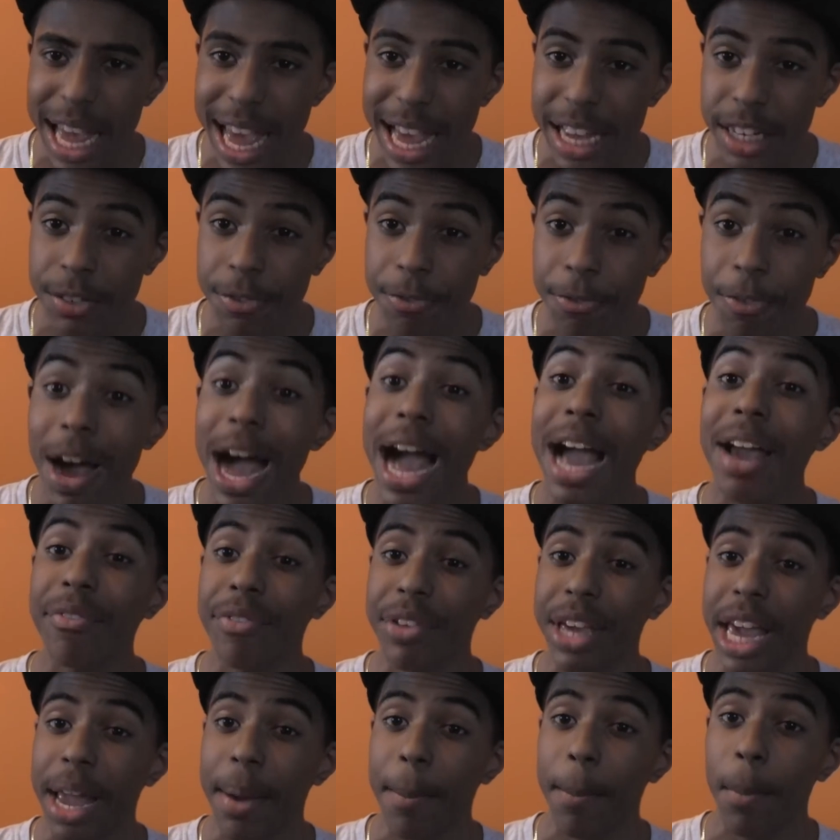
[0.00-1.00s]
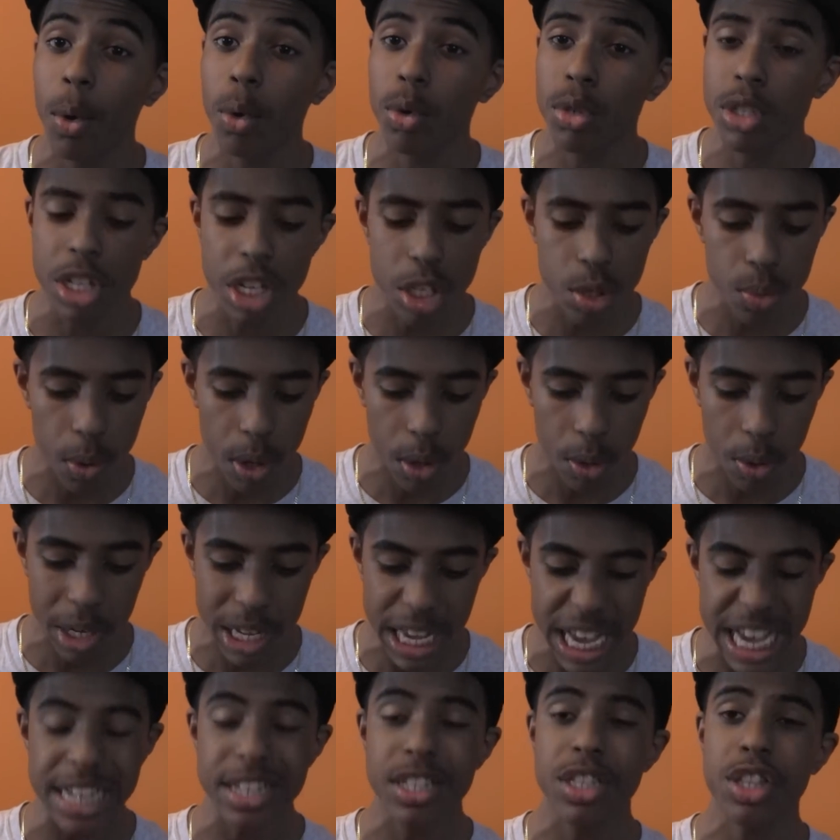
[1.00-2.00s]
it has 5 game modes. This one
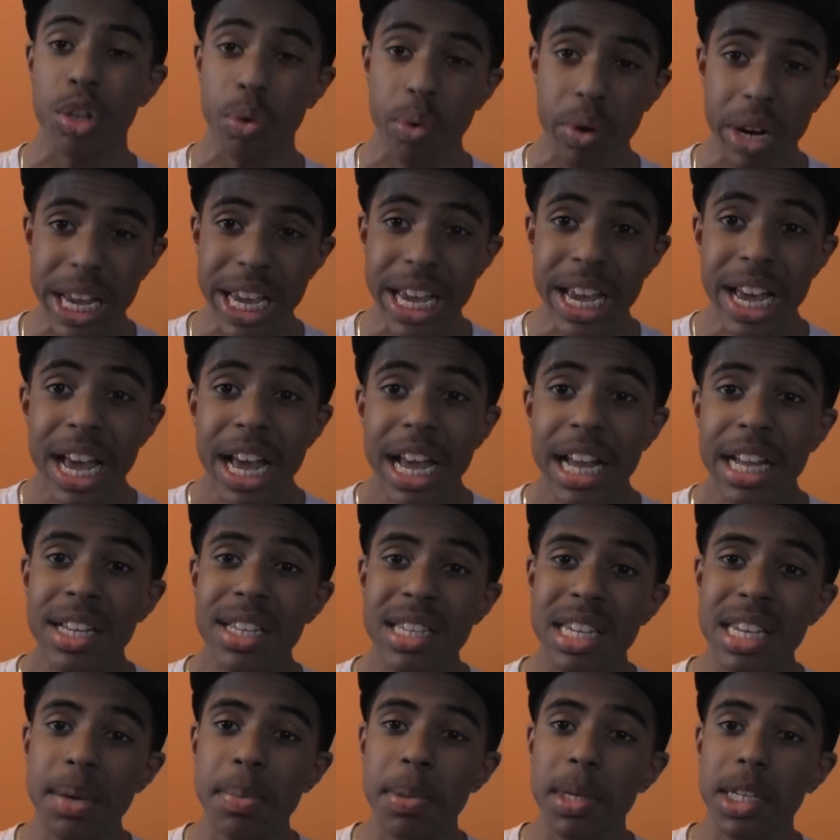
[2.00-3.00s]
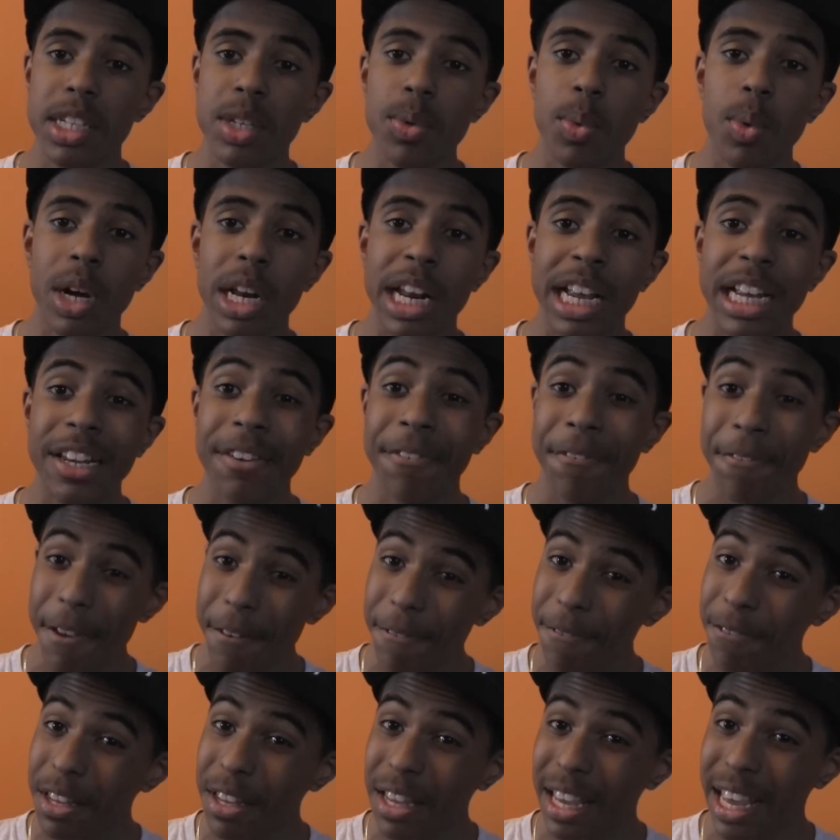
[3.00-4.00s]
only has 3. DBZ 1 has
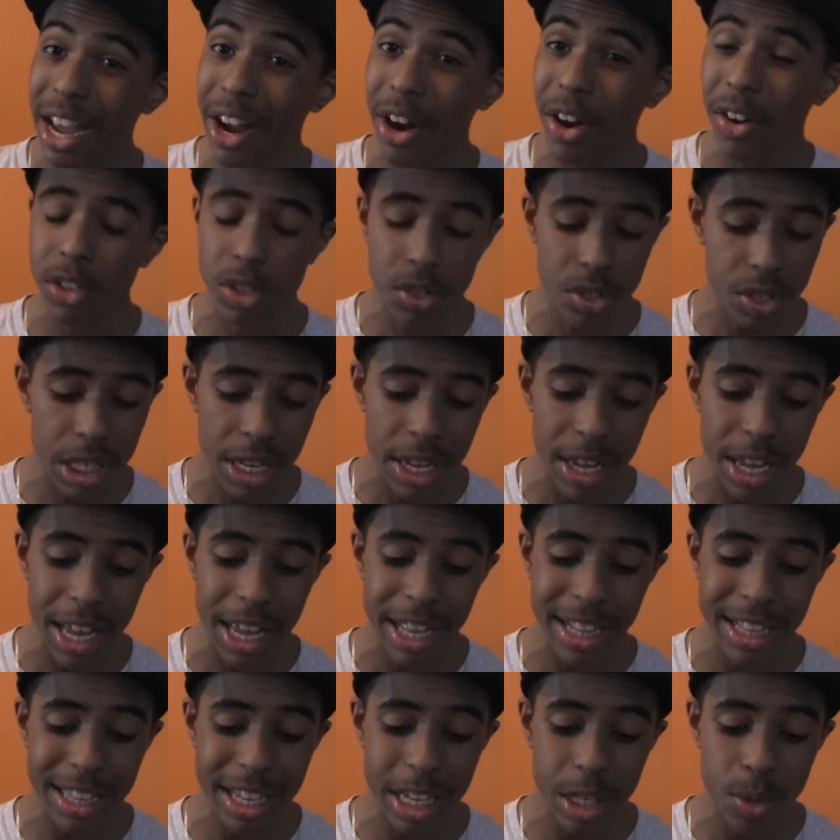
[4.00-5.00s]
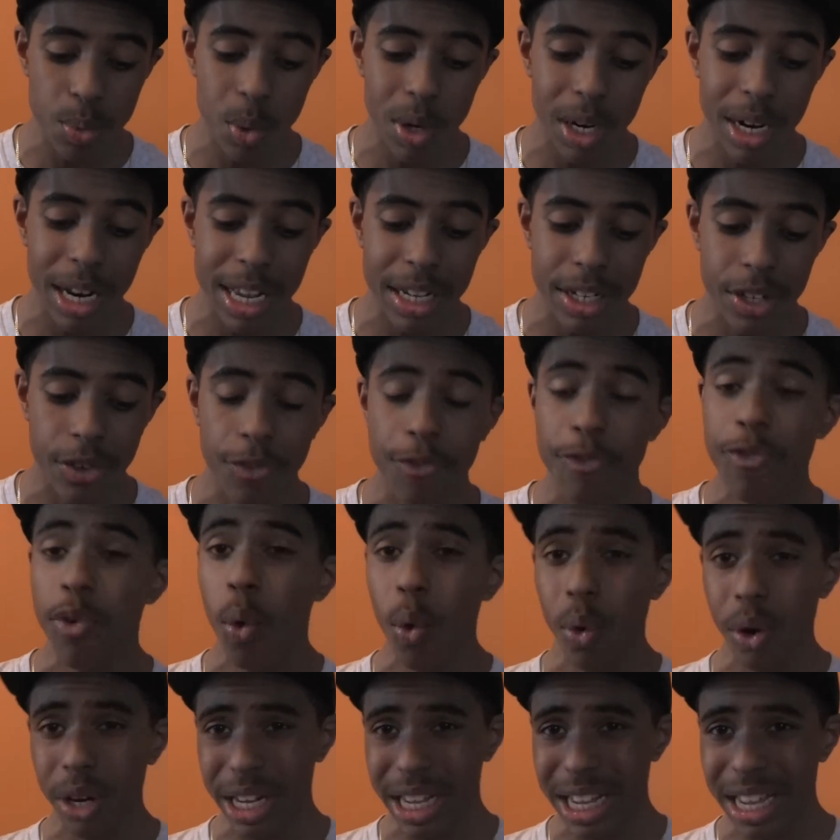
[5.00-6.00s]
50 characters, and this one has
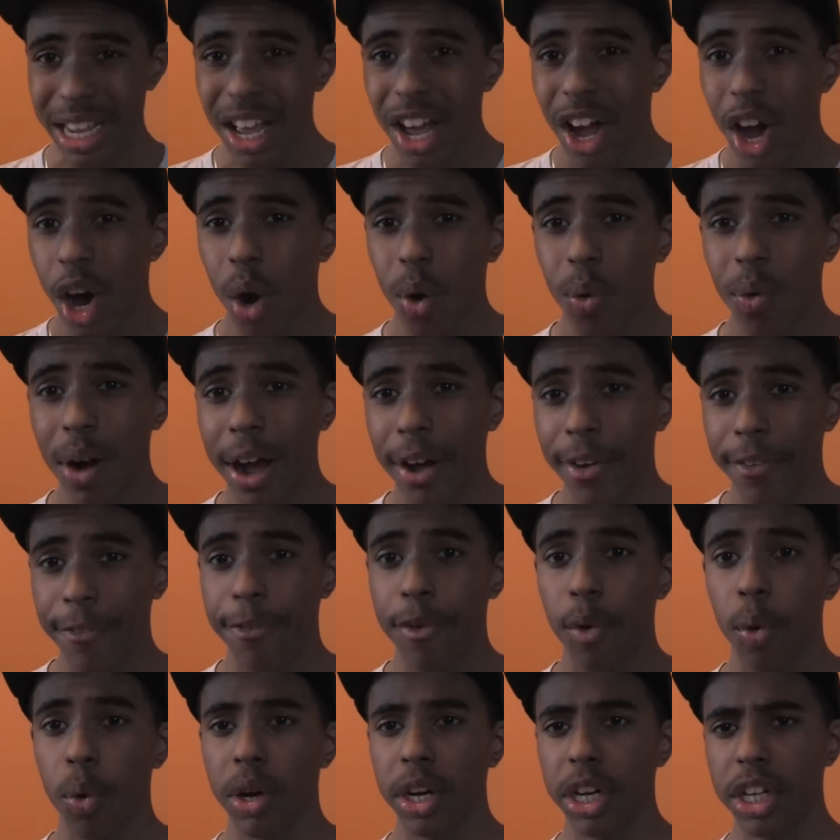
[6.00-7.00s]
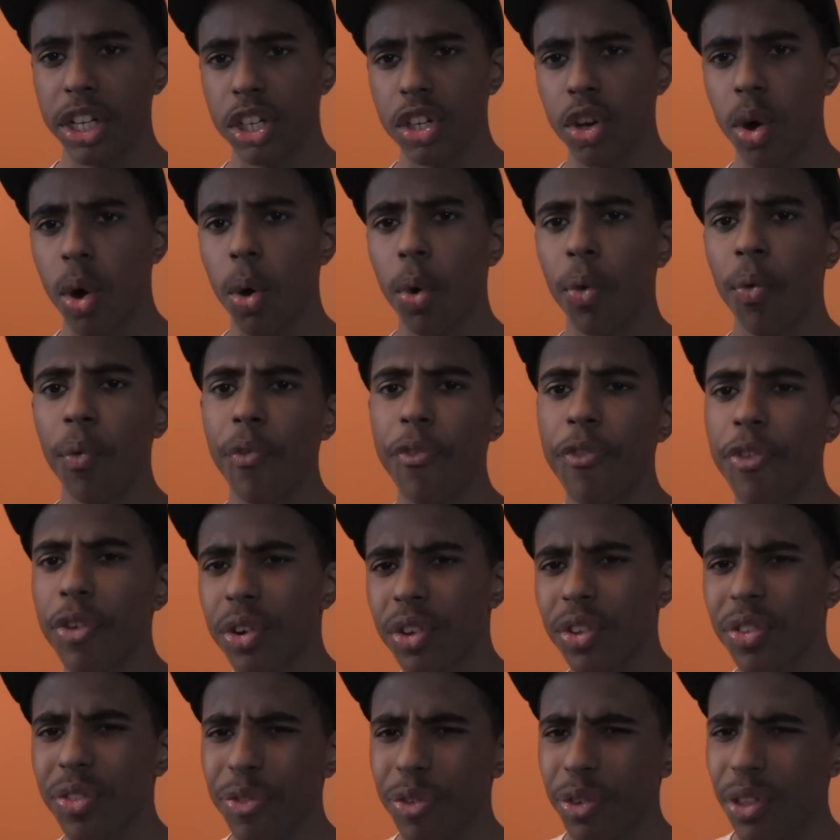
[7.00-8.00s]
40, around 40. So
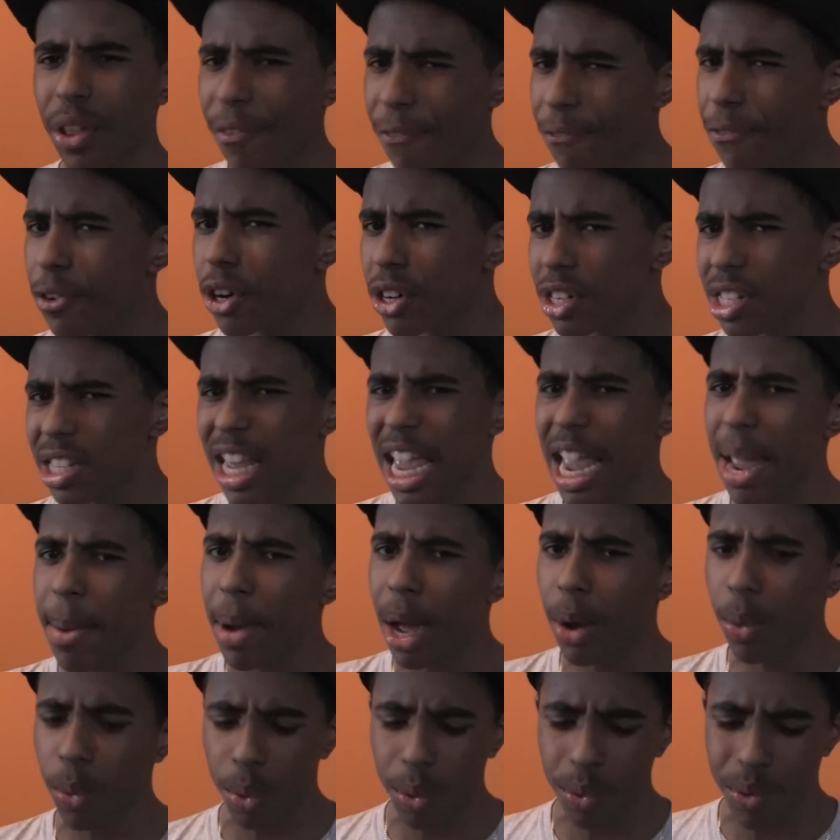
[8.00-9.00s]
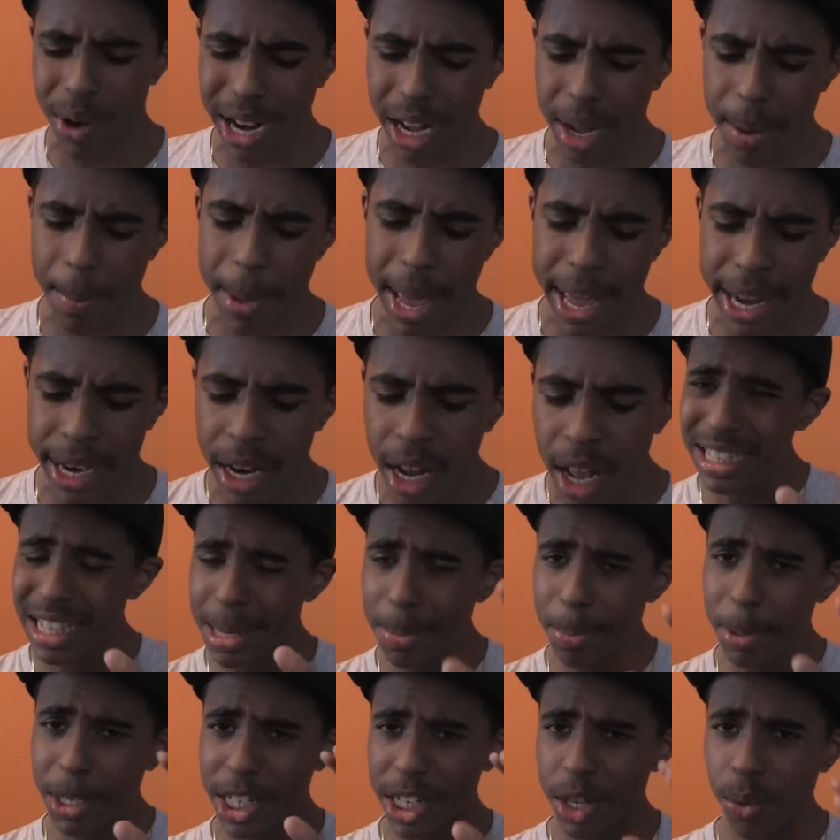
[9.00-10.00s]
for the first game, I would recommend
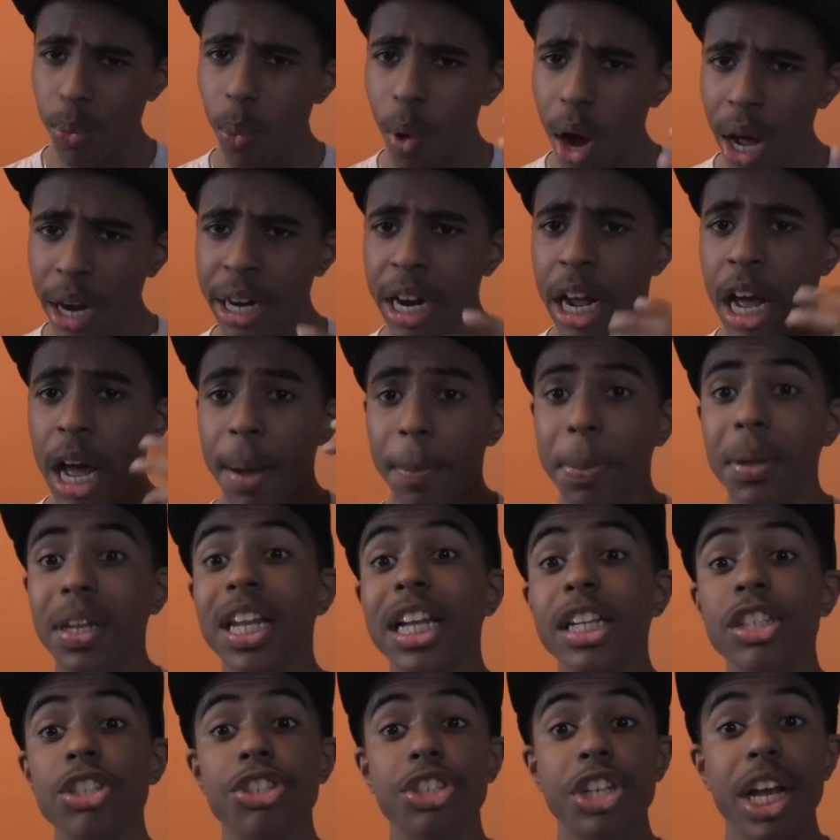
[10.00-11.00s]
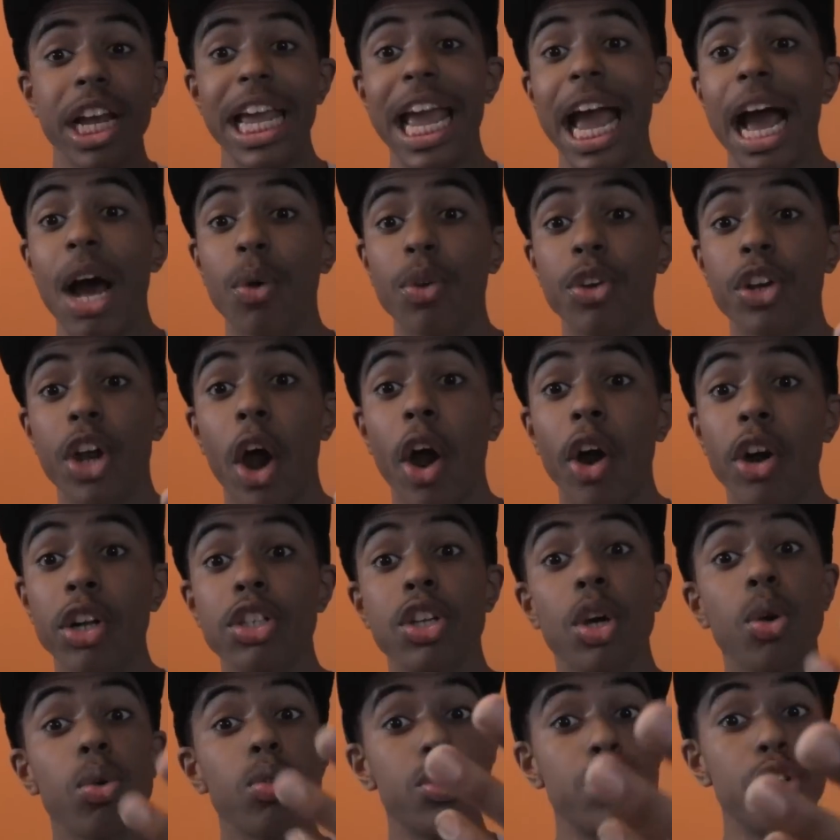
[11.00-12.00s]
DBZ 1, but let's check out
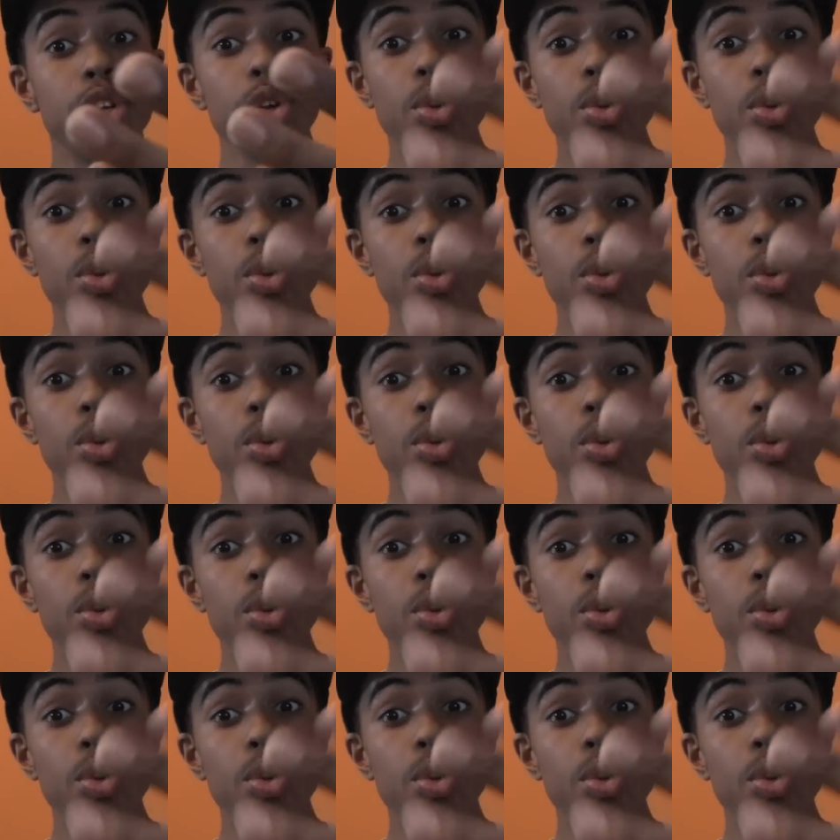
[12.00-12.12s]
Naruto